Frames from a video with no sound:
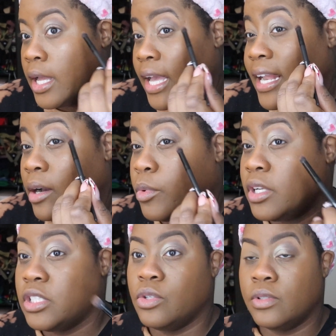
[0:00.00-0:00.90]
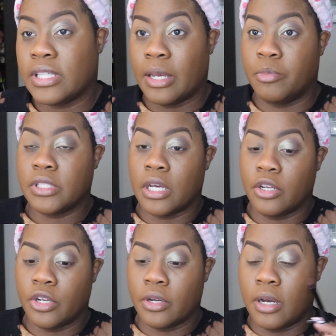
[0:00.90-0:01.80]
And I wanted to use Cypress
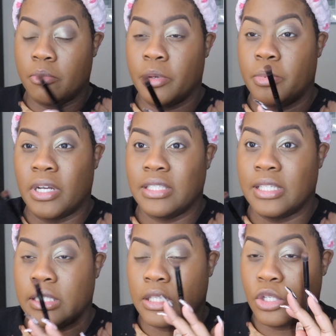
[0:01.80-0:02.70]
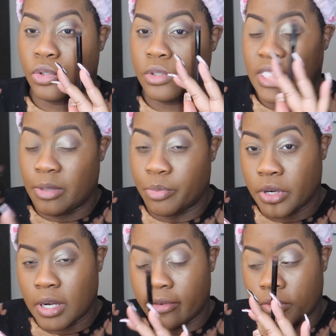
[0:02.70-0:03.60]
Umber because it's a little
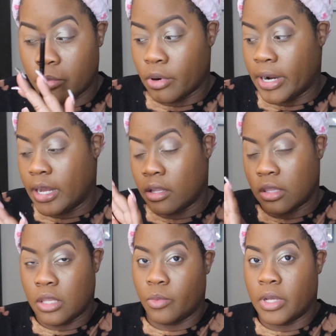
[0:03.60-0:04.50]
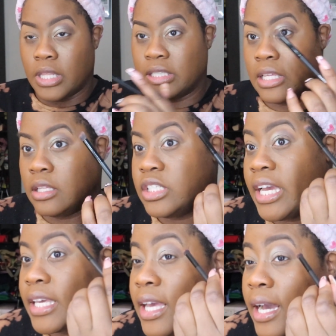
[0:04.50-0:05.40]
deeper of a brown than the one that's in the
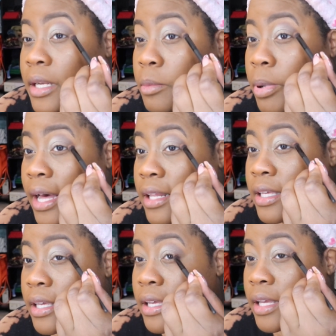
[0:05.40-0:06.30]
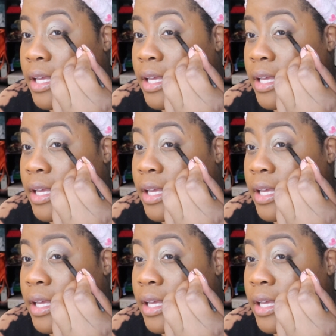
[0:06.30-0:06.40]
Jackie Aina palette.